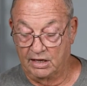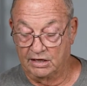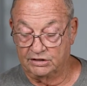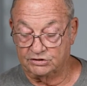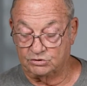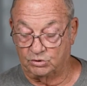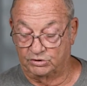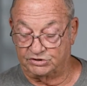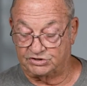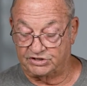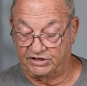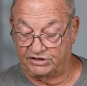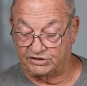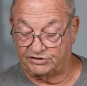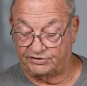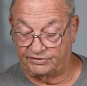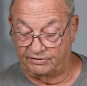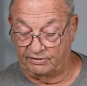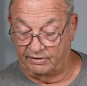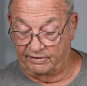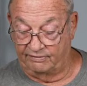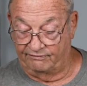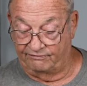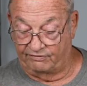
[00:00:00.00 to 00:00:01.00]
So he says
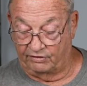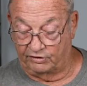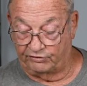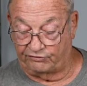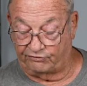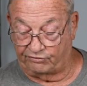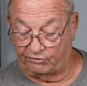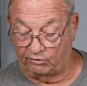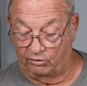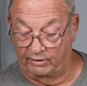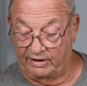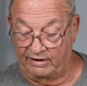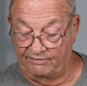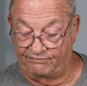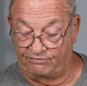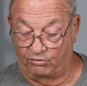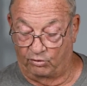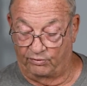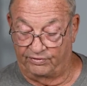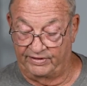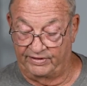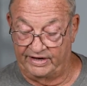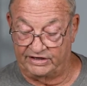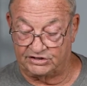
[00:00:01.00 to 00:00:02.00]
in verse 3,
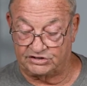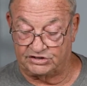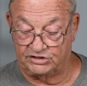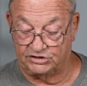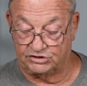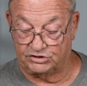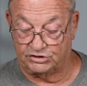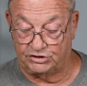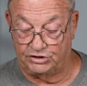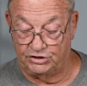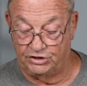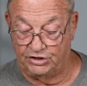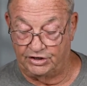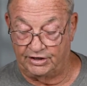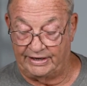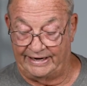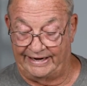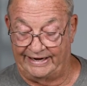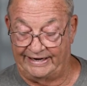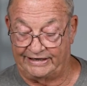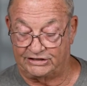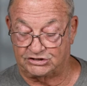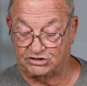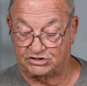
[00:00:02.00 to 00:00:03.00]
For this is good
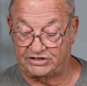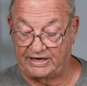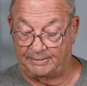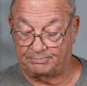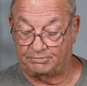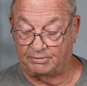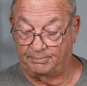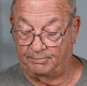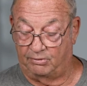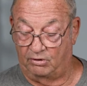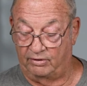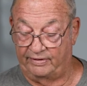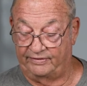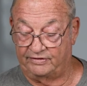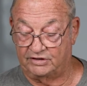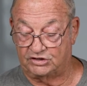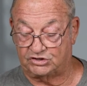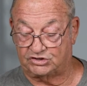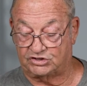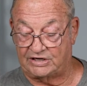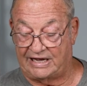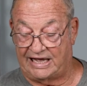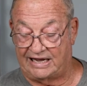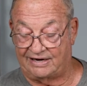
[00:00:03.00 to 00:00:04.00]
and acceptable in the
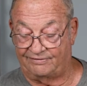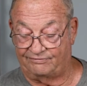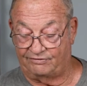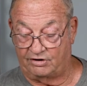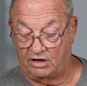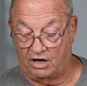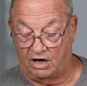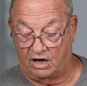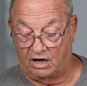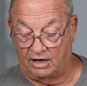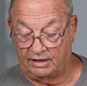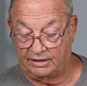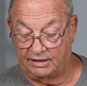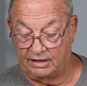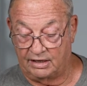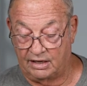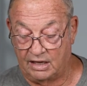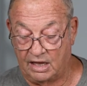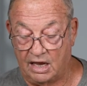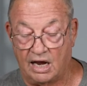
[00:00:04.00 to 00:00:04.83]
sight of God,